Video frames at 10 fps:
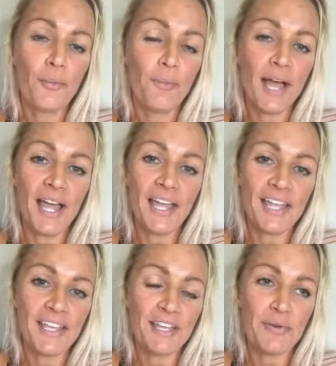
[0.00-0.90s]

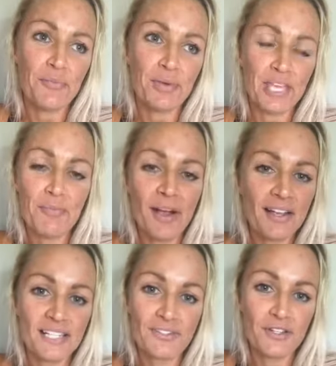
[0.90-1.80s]
By being
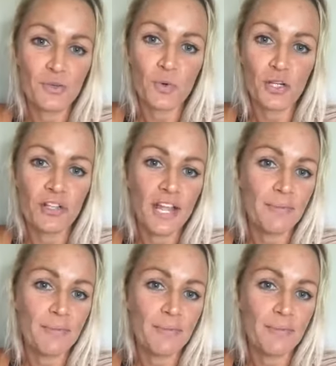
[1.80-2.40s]
positive in the world,